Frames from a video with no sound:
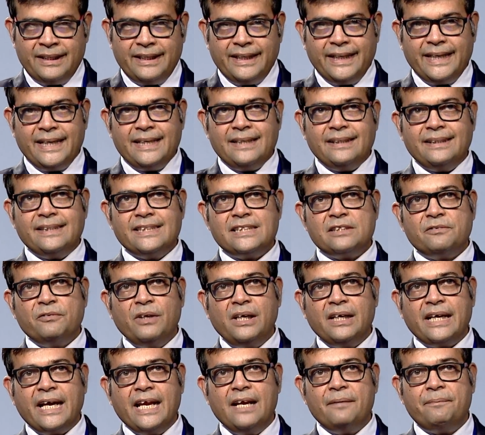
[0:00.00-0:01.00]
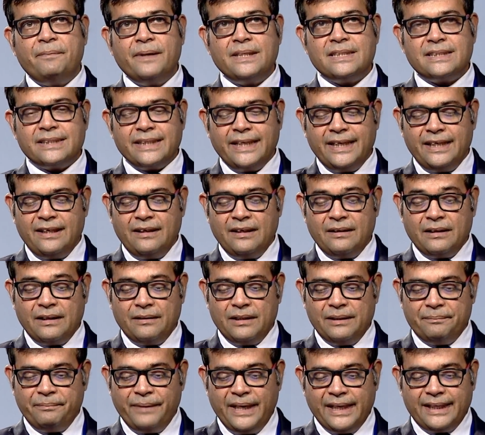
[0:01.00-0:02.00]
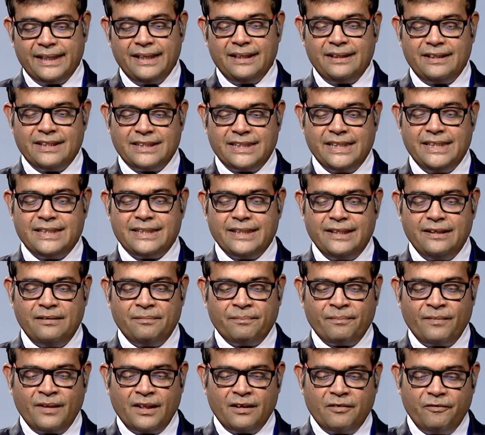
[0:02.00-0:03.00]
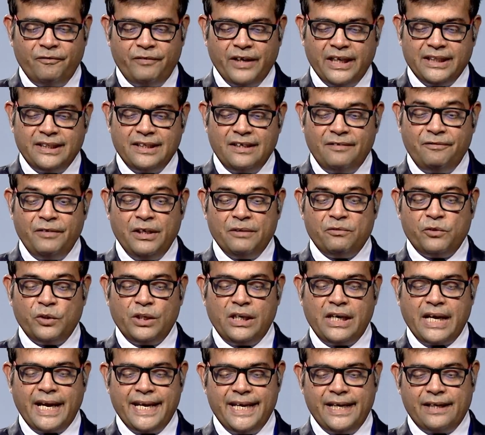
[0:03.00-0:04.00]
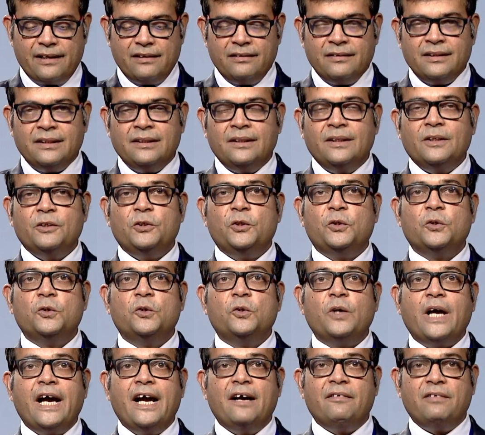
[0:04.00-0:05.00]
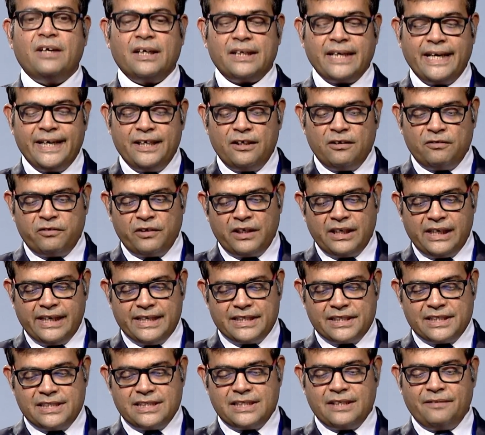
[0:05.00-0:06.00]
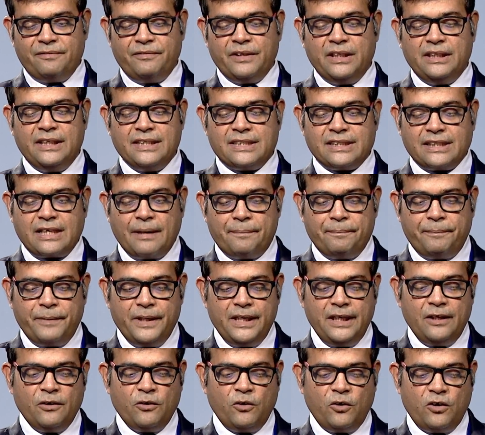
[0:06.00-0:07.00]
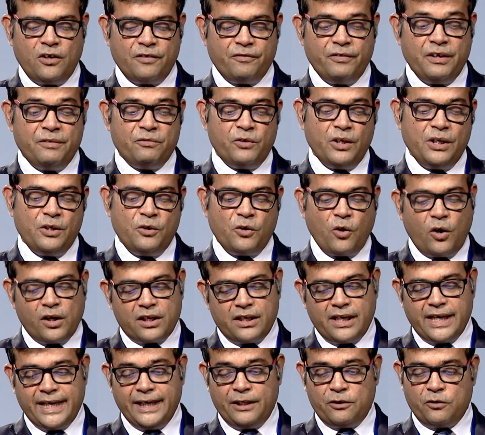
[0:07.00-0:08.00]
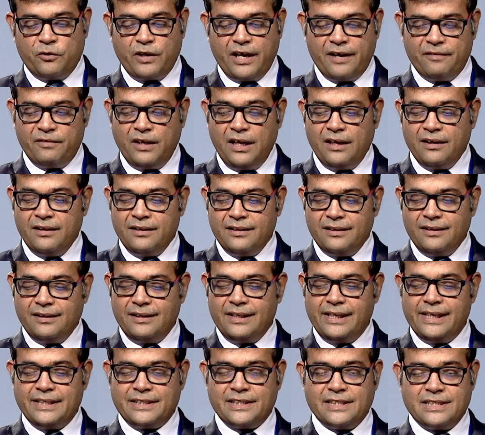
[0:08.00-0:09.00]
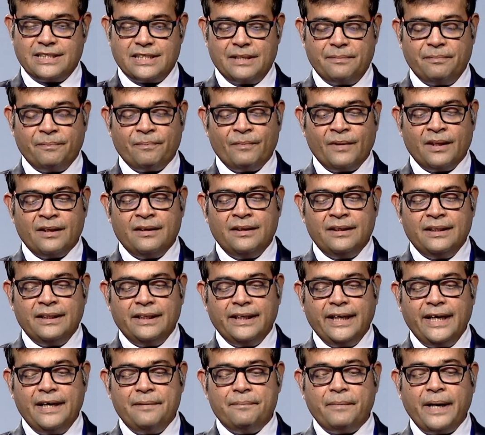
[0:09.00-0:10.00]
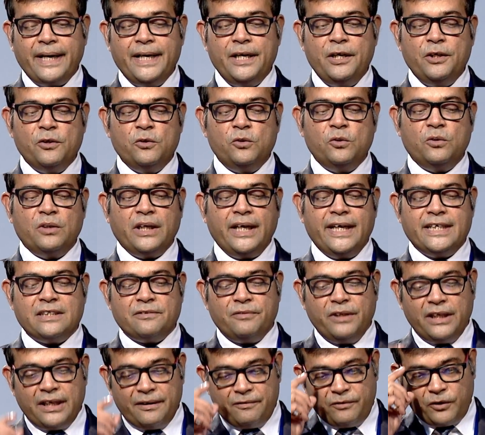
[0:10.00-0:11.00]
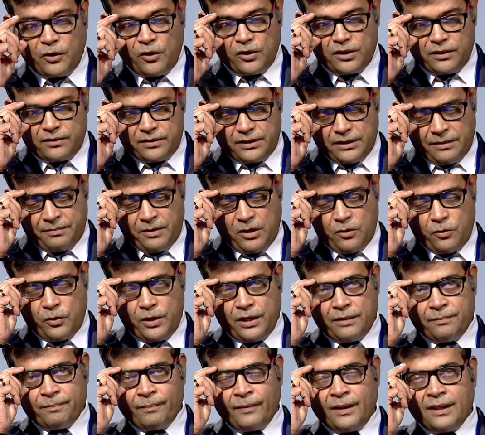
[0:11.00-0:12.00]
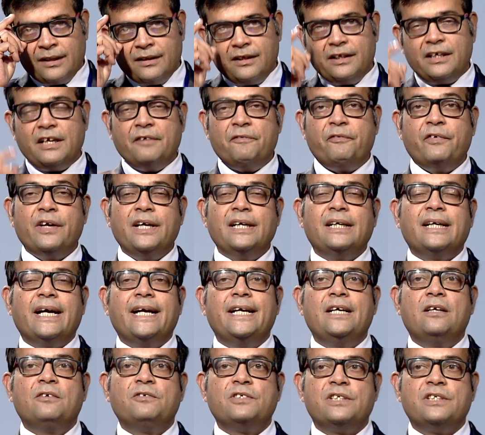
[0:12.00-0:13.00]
and this will help us in making decision whether we would like to have a kind of a relationship with this company or we would not like to have a relationship. And mind you, as we have talked about, different kind of